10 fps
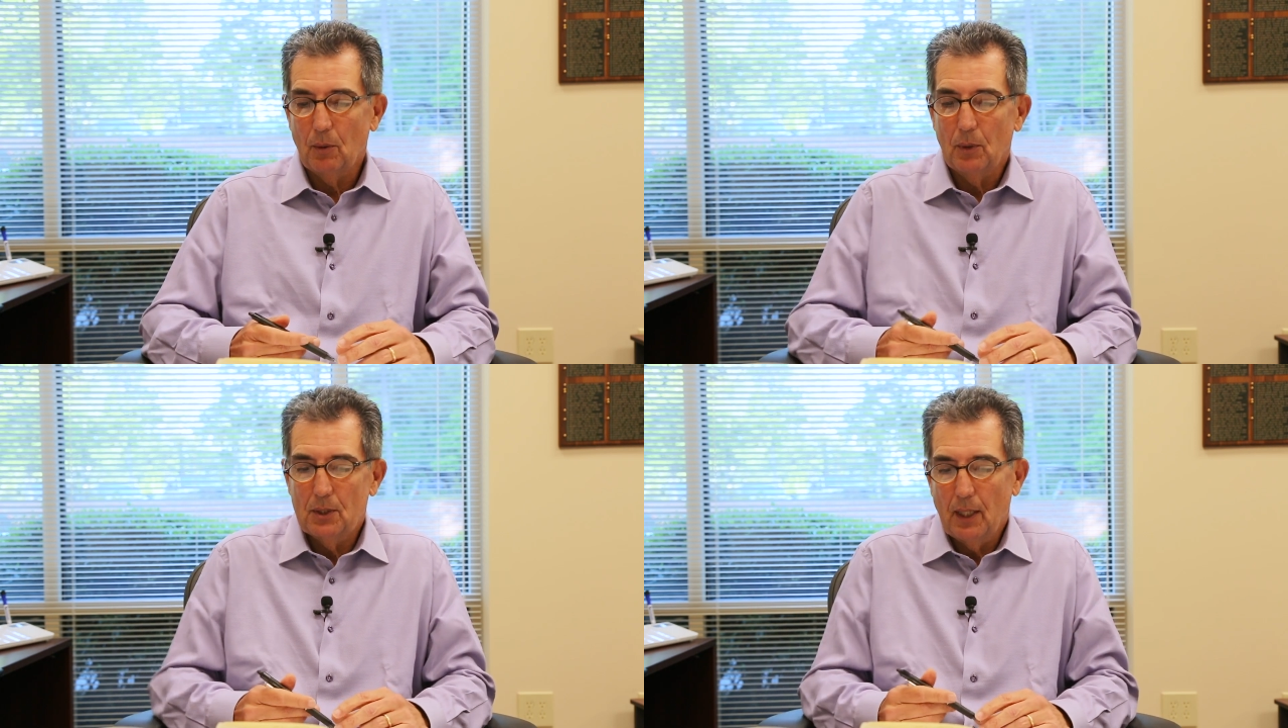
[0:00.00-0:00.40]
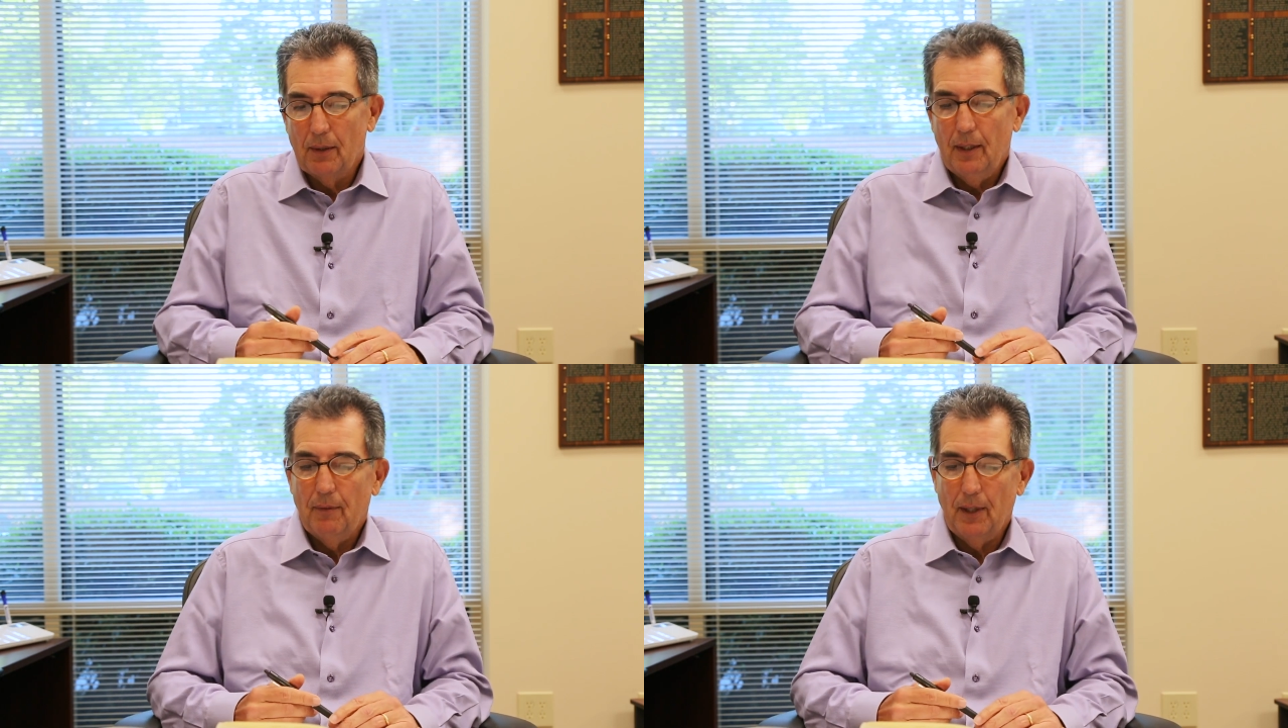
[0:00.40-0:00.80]
in which they
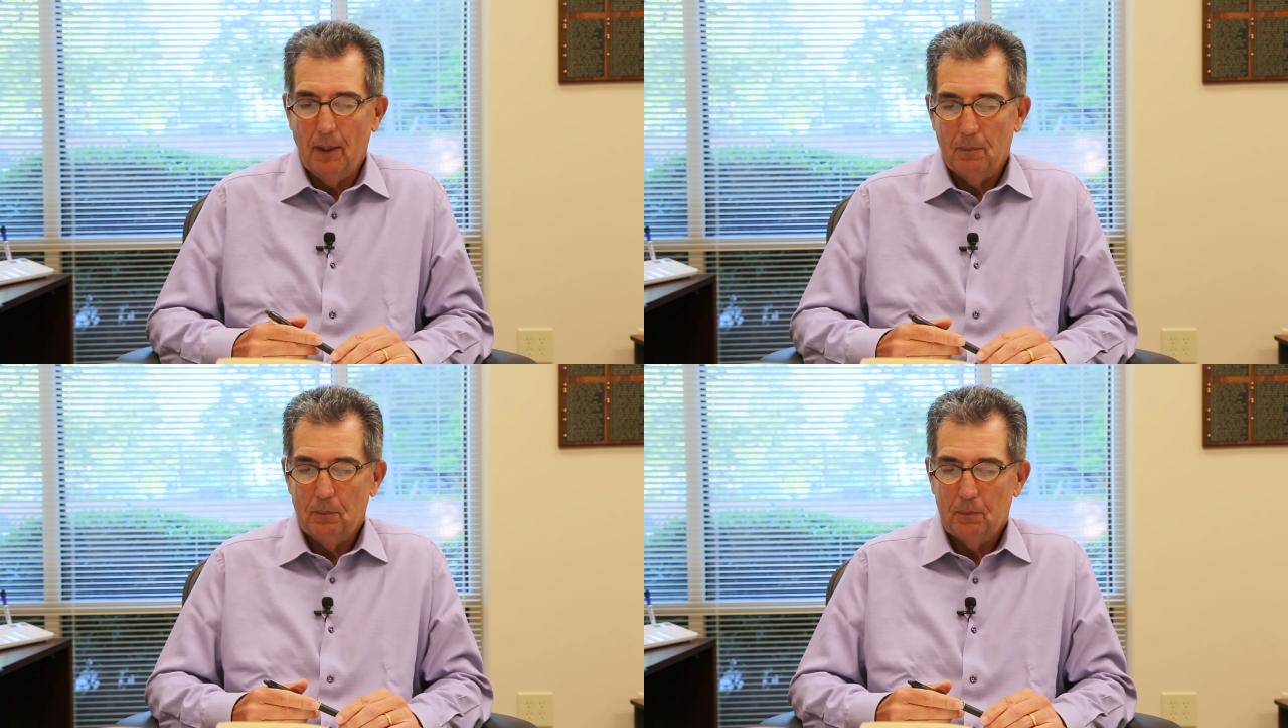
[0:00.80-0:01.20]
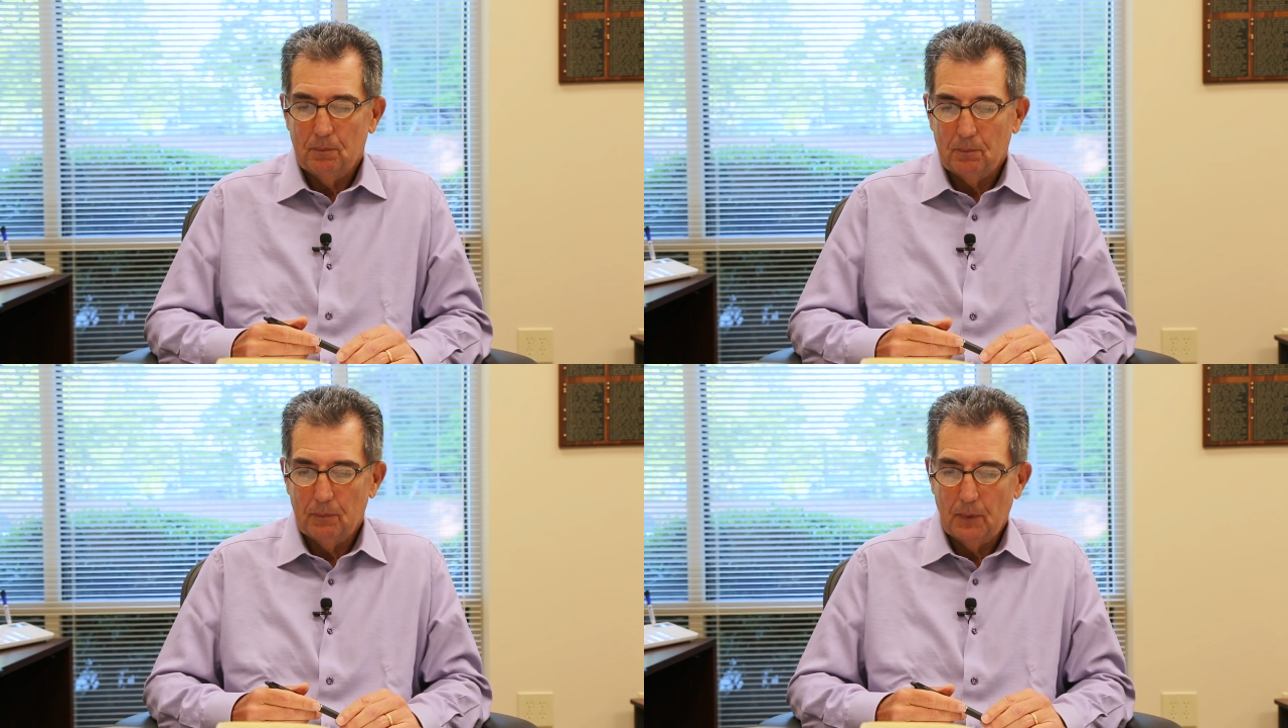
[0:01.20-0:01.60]
live in,
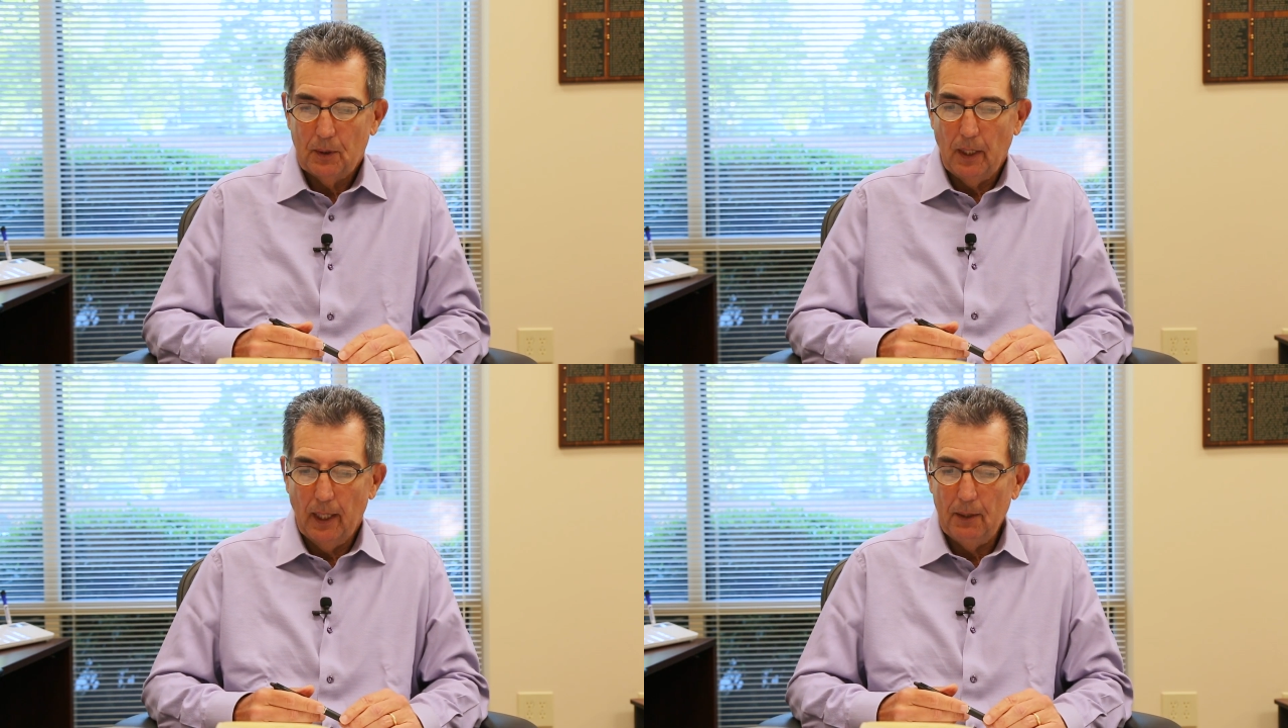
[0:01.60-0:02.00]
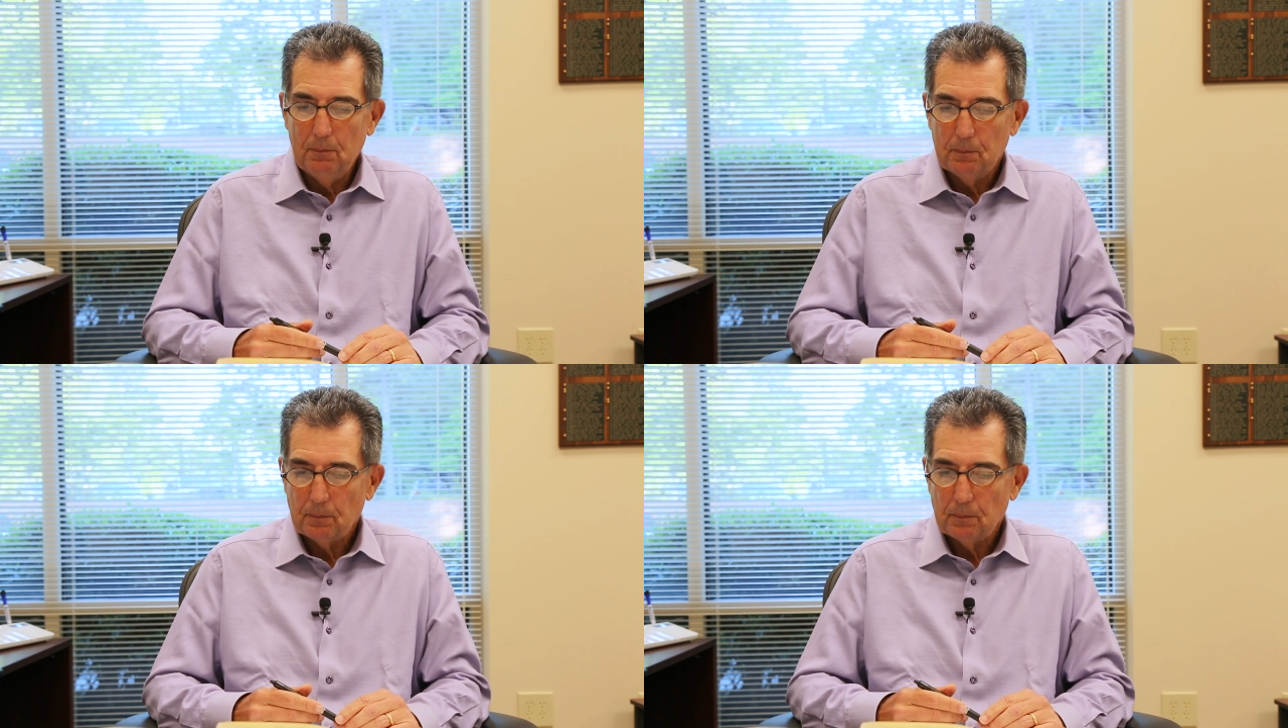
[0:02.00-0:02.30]
okay?